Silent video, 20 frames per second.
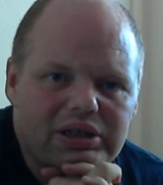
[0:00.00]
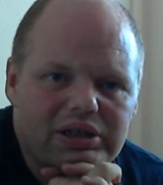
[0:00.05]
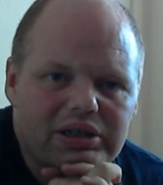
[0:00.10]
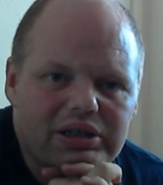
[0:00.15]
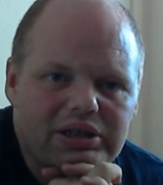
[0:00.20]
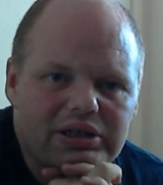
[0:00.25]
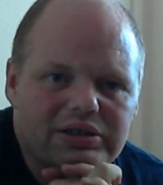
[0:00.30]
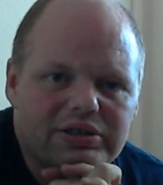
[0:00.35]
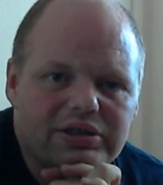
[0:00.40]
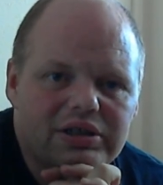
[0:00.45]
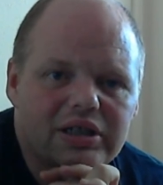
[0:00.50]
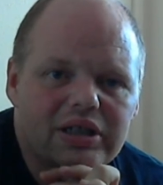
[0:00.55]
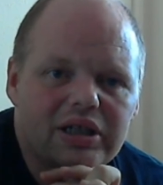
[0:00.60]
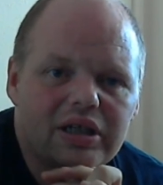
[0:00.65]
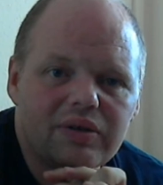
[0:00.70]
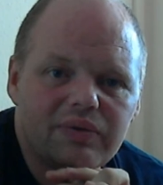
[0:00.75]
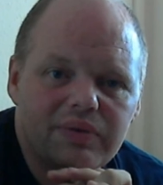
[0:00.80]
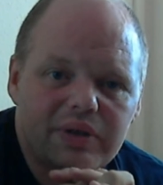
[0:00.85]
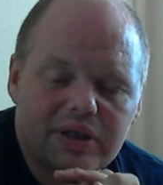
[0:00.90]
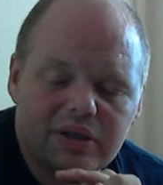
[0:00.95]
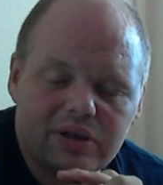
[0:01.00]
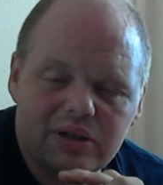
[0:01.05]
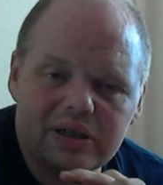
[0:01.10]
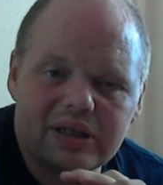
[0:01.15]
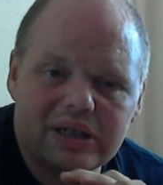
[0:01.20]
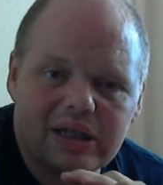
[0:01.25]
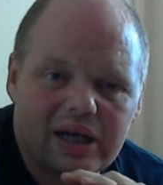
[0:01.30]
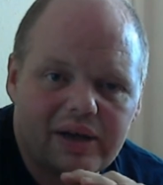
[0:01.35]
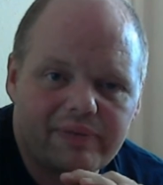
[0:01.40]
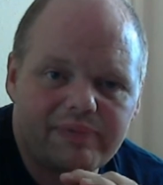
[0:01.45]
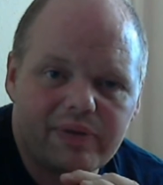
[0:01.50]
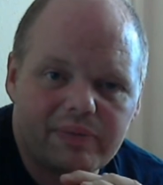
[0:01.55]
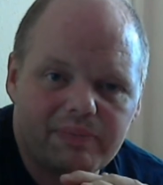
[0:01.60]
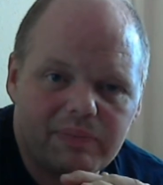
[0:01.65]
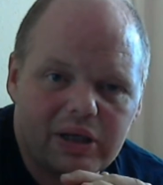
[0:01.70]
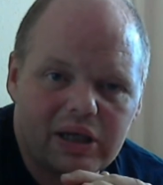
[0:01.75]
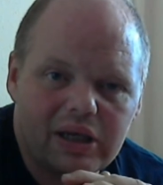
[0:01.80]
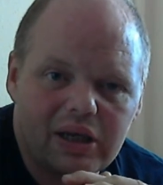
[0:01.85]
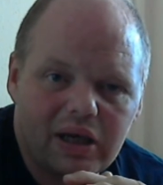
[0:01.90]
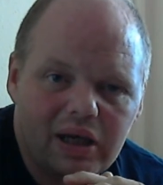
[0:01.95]
we could have the
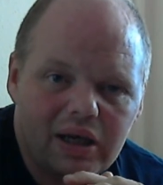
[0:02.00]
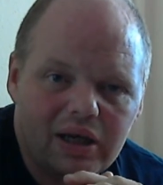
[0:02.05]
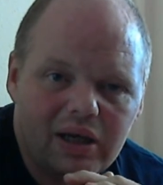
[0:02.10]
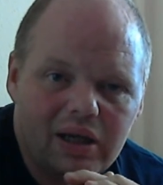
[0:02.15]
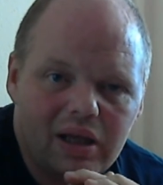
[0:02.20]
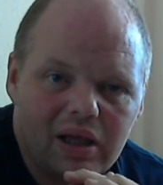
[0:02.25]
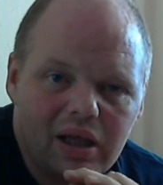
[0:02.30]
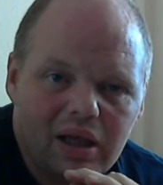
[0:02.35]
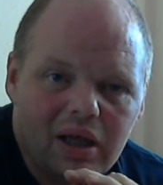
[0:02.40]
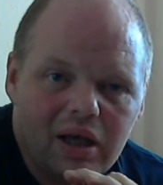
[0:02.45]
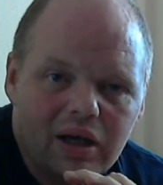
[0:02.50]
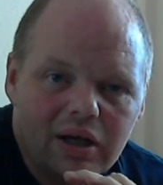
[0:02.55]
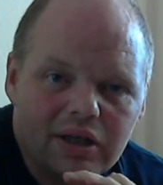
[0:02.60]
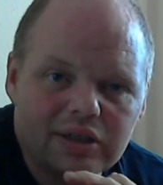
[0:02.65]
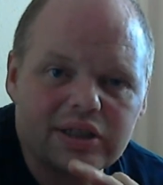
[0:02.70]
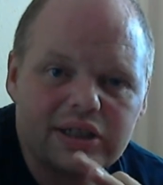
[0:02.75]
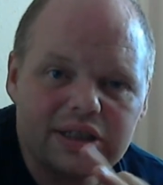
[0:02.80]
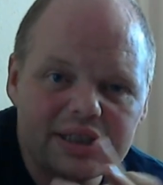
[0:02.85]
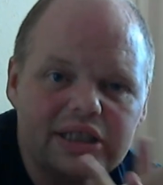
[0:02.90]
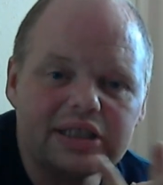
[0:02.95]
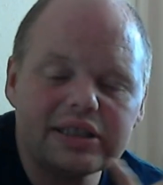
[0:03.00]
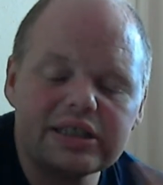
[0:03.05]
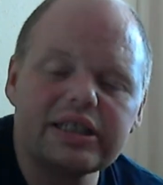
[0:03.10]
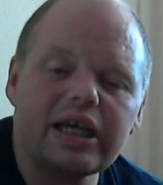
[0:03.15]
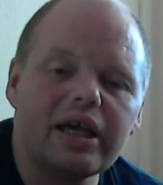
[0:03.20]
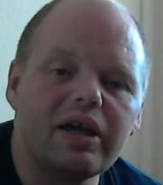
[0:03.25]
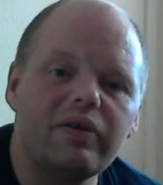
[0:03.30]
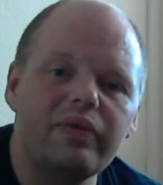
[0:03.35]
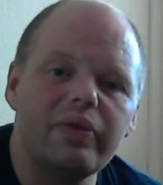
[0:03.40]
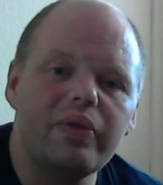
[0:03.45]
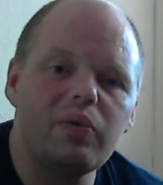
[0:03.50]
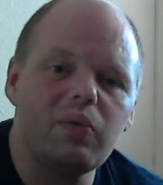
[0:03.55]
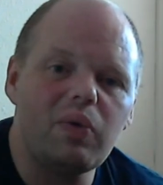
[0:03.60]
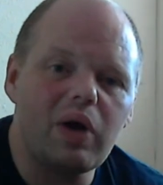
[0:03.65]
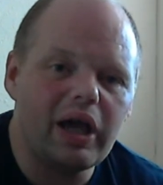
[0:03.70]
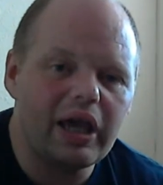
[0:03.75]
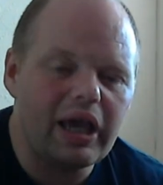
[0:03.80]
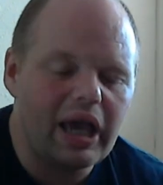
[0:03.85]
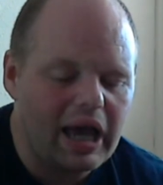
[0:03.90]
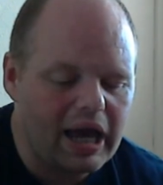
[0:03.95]
meeting, as I did say on the way
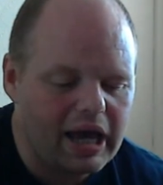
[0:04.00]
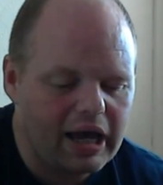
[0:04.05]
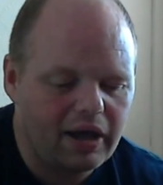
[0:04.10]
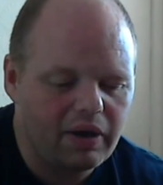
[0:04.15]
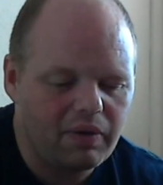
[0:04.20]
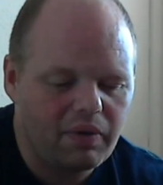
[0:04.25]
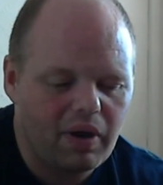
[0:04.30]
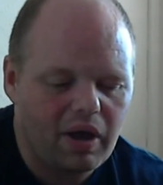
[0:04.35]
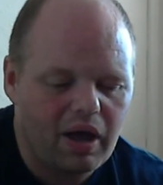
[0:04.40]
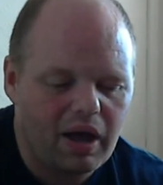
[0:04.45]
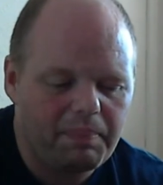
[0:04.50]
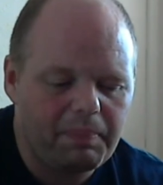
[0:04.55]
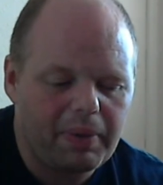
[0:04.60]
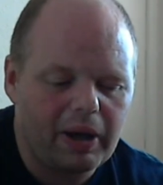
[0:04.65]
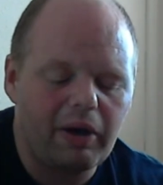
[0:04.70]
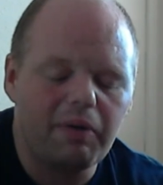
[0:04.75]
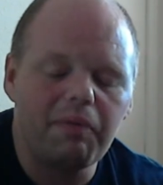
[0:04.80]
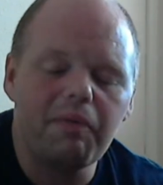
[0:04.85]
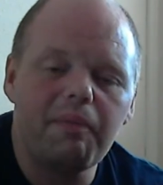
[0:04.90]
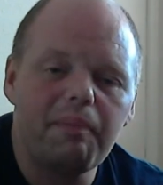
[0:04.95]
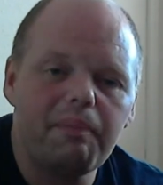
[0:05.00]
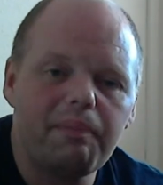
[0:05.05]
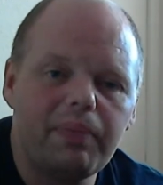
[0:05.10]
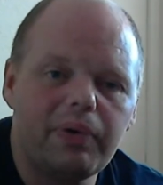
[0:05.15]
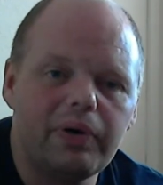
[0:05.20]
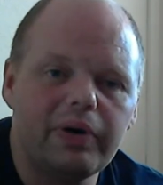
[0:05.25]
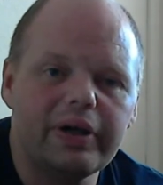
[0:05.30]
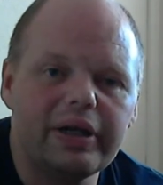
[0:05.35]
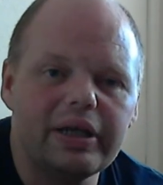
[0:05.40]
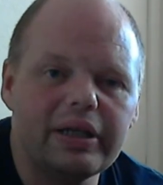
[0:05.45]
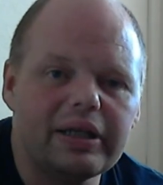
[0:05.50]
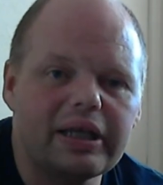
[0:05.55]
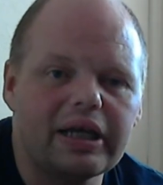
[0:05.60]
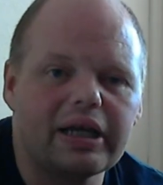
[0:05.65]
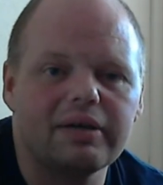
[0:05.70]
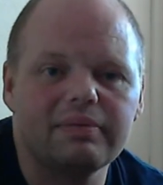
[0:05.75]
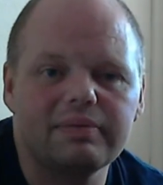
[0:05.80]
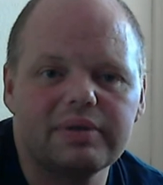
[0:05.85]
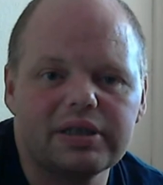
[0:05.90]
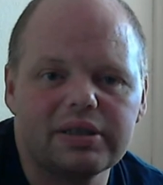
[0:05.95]
out, about putting down
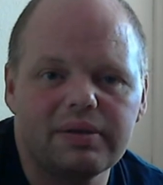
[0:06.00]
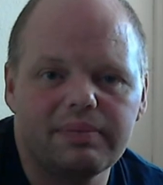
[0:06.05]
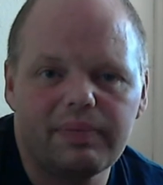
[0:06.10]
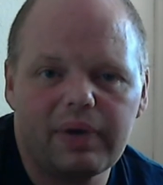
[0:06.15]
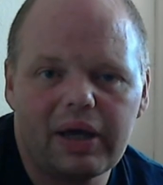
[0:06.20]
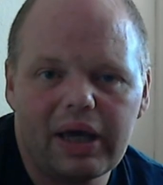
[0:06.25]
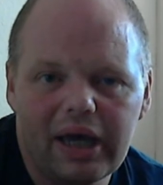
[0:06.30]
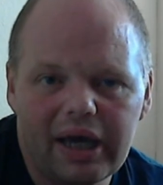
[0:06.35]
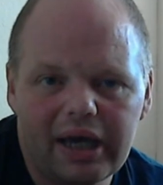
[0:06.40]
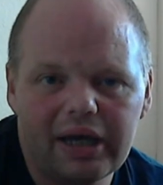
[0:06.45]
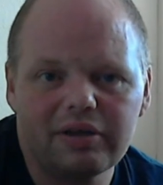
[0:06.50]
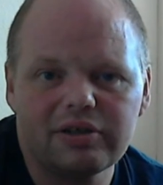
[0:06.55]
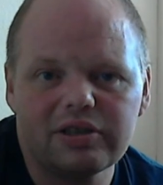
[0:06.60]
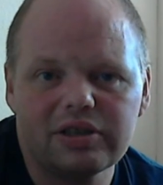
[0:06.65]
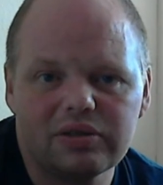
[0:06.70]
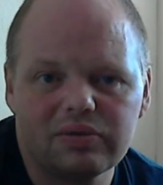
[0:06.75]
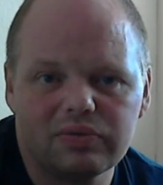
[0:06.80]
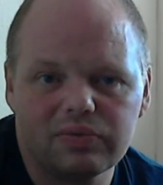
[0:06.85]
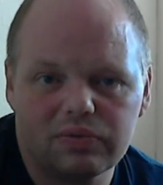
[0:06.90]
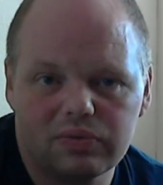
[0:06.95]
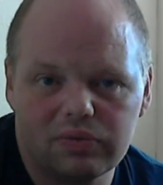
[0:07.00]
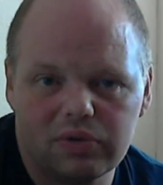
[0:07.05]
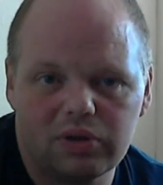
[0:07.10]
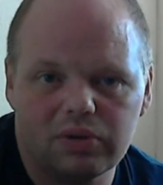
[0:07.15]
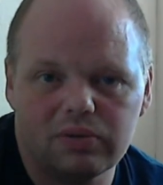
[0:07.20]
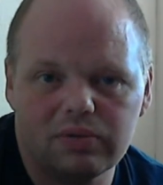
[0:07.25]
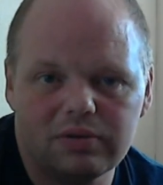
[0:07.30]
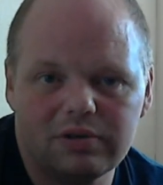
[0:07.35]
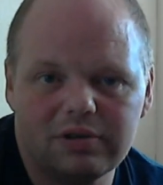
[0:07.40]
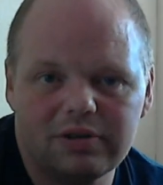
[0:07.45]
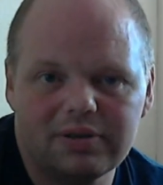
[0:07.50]
some house rules,